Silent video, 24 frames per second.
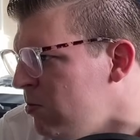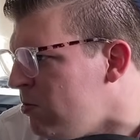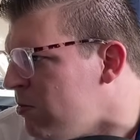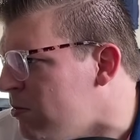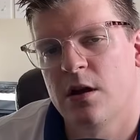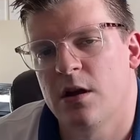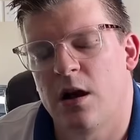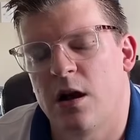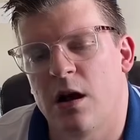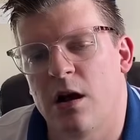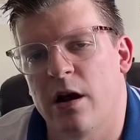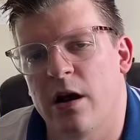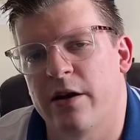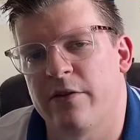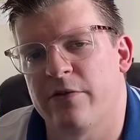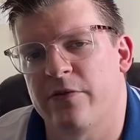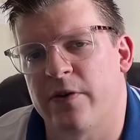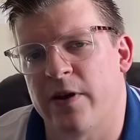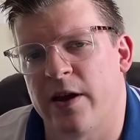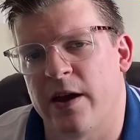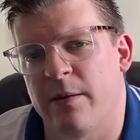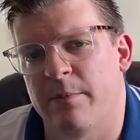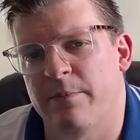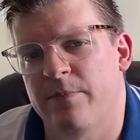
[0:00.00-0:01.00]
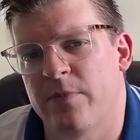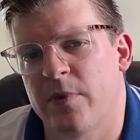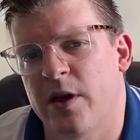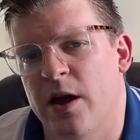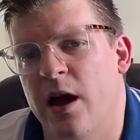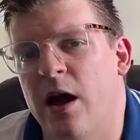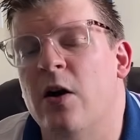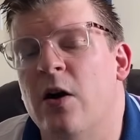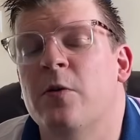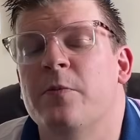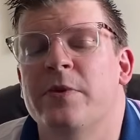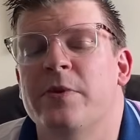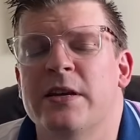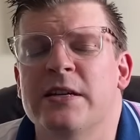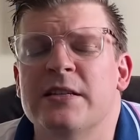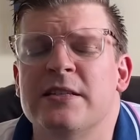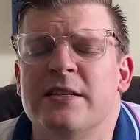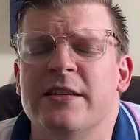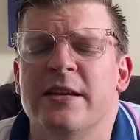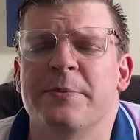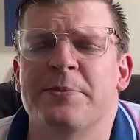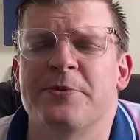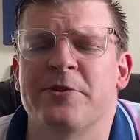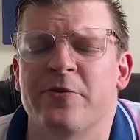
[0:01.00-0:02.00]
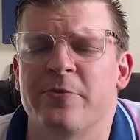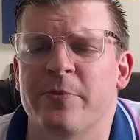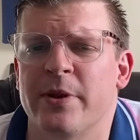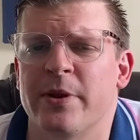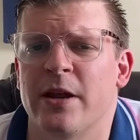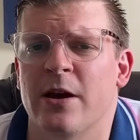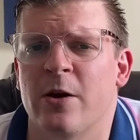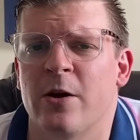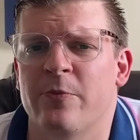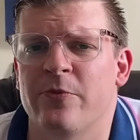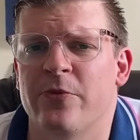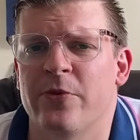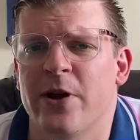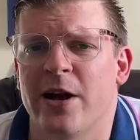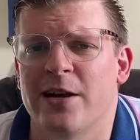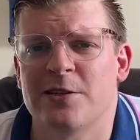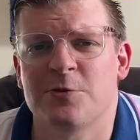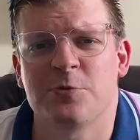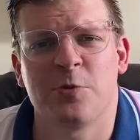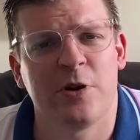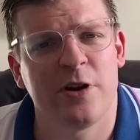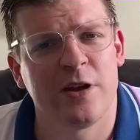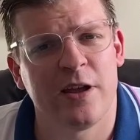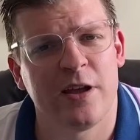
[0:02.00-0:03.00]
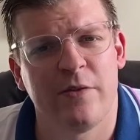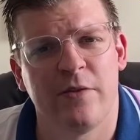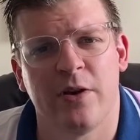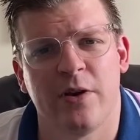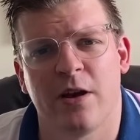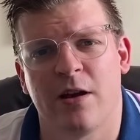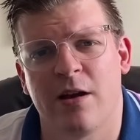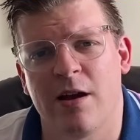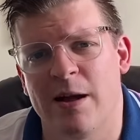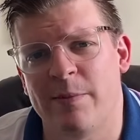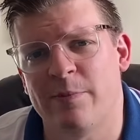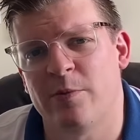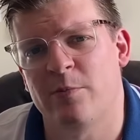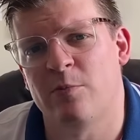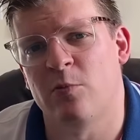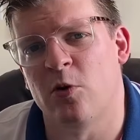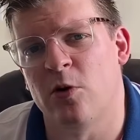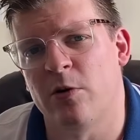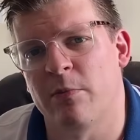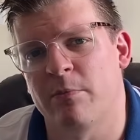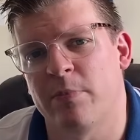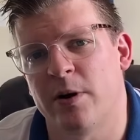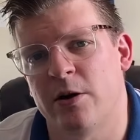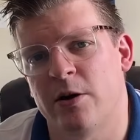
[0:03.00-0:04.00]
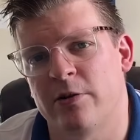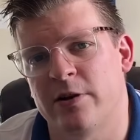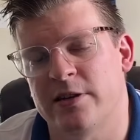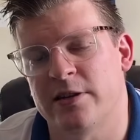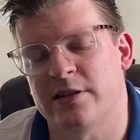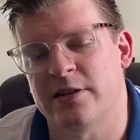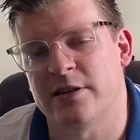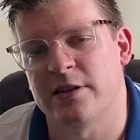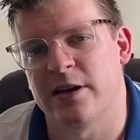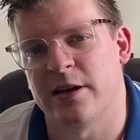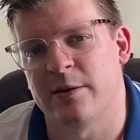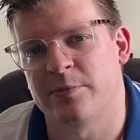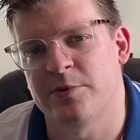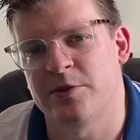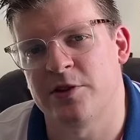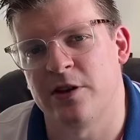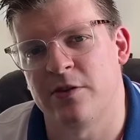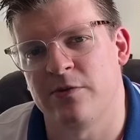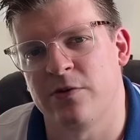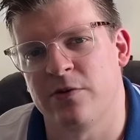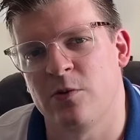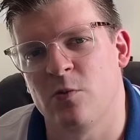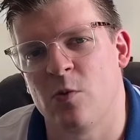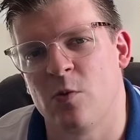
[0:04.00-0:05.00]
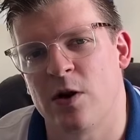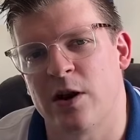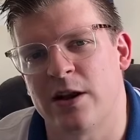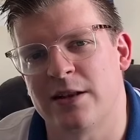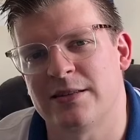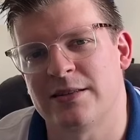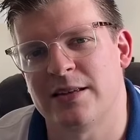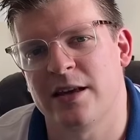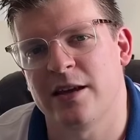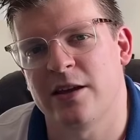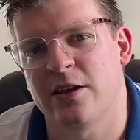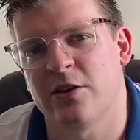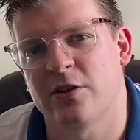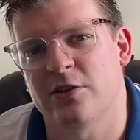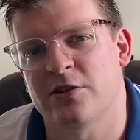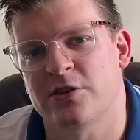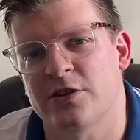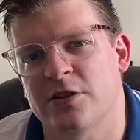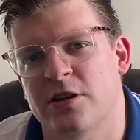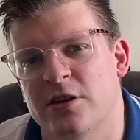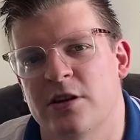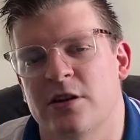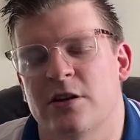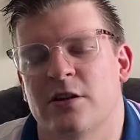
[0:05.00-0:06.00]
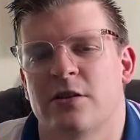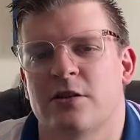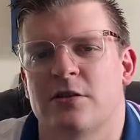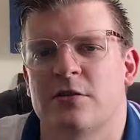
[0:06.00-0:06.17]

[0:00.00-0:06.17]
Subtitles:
All right, fam. I hope these tips have been helpful. I just want to give you a couple more bonus tips if you want to take your skills